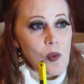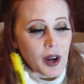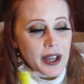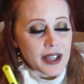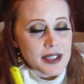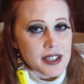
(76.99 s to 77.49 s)

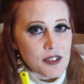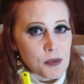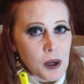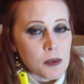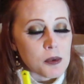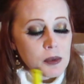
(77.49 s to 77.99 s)
I guess they've
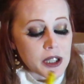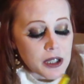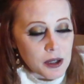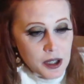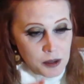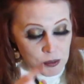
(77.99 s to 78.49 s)

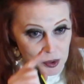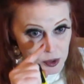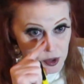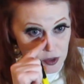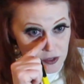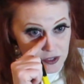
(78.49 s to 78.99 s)
probably
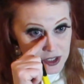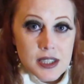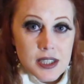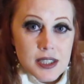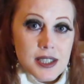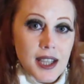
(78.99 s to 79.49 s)
improved
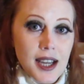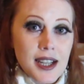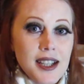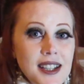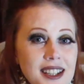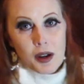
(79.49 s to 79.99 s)
since
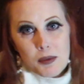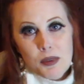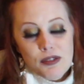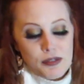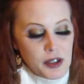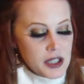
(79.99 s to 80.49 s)
then. And
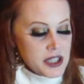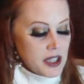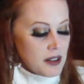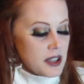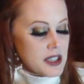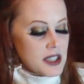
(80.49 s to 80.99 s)
before I
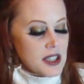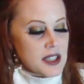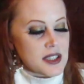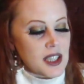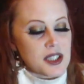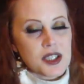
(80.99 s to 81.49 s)
tear into
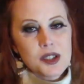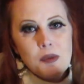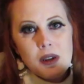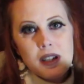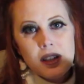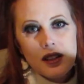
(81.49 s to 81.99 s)
this, I just
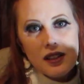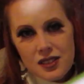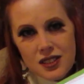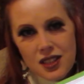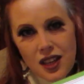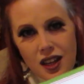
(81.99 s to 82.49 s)
want to
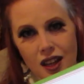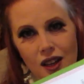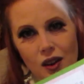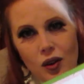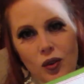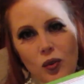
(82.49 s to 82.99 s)

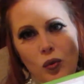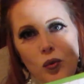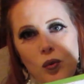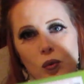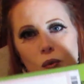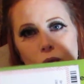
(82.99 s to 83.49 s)
say,
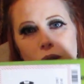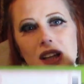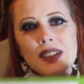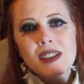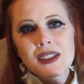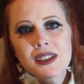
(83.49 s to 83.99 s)

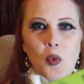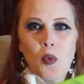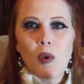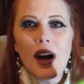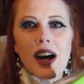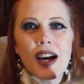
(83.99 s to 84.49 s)
what?
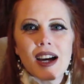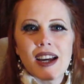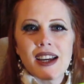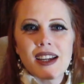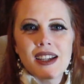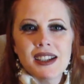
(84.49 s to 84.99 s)

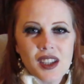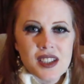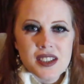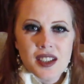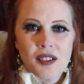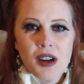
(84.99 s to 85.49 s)
Why
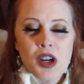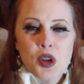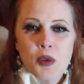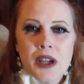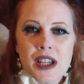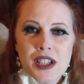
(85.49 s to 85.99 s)
is there a
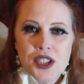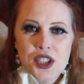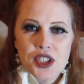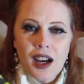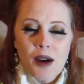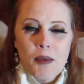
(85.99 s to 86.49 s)

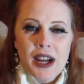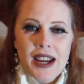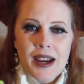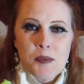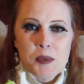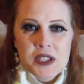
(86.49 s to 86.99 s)
Grinch on my
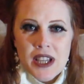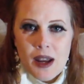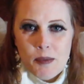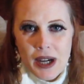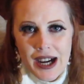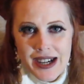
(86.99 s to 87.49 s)
Amazon
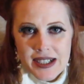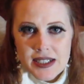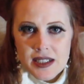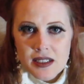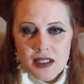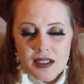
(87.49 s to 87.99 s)

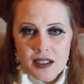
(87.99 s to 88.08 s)
box?